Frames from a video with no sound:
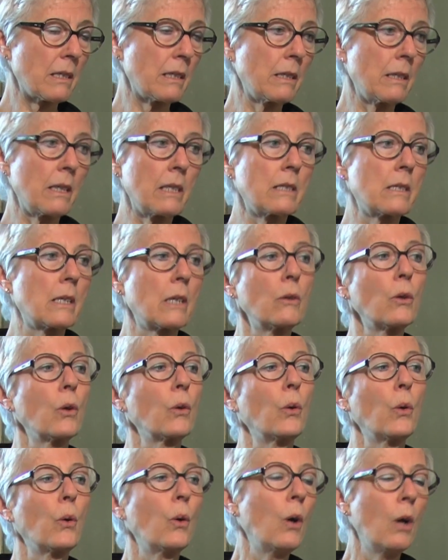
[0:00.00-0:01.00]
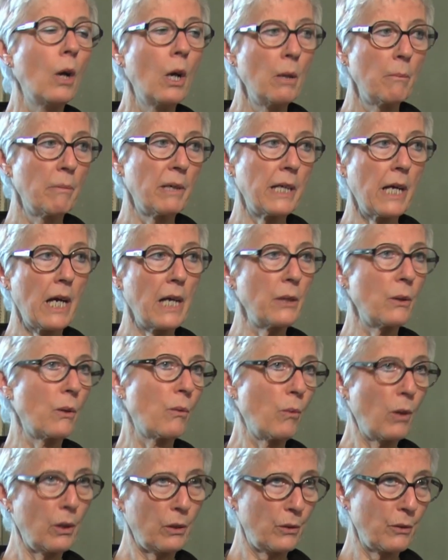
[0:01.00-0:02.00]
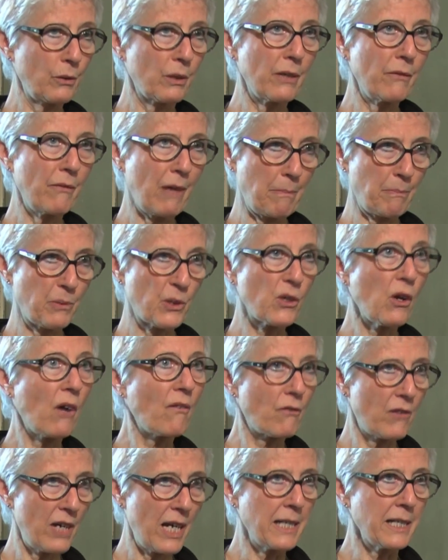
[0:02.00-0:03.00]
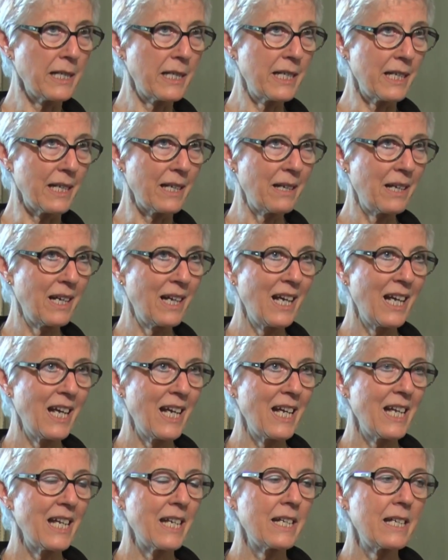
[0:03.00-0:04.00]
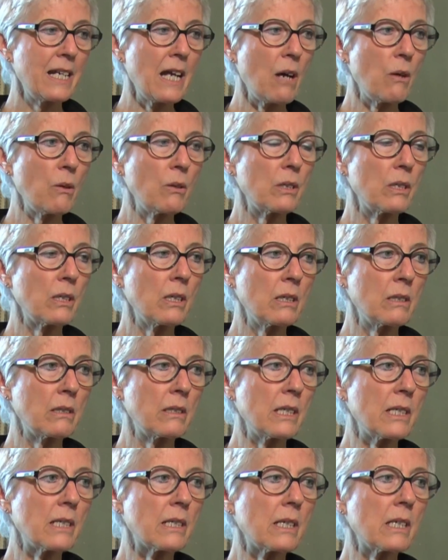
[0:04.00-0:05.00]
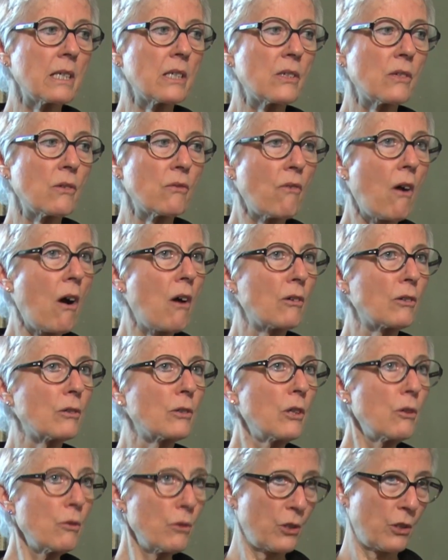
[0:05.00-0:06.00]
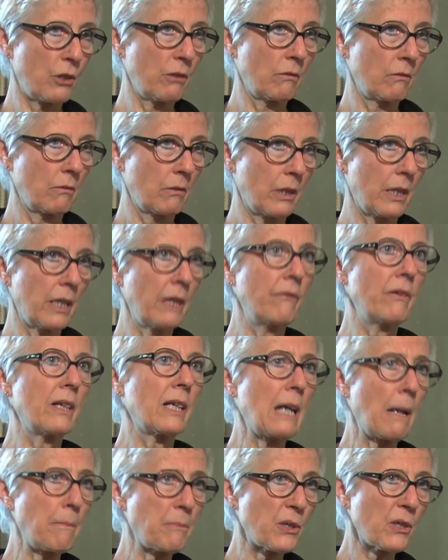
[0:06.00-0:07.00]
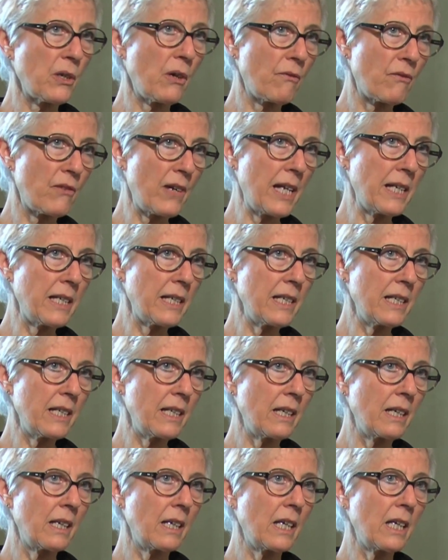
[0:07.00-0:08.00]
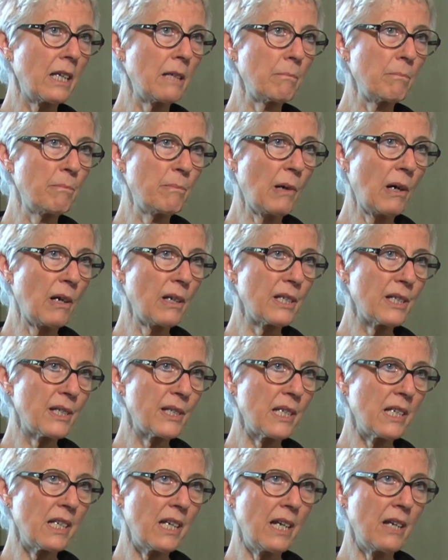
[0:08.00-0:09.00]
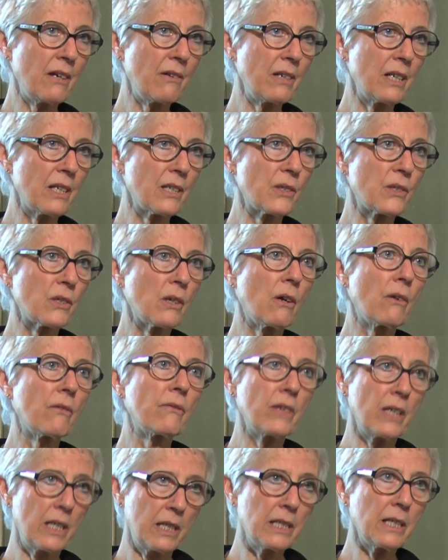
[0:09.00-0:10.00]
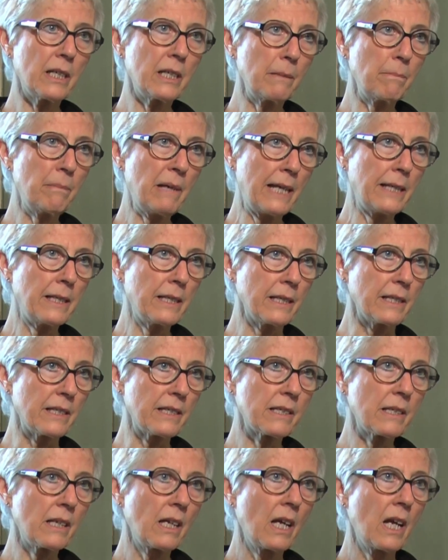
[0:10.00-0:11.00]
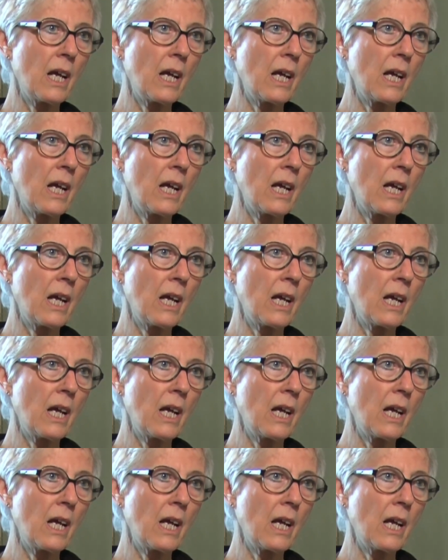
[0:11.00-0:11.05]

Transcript: and they say, no, no, but I don't want to give up sovereignty. Now, this is a wrong notion, giving up sovereignty in policy areas of interdependence.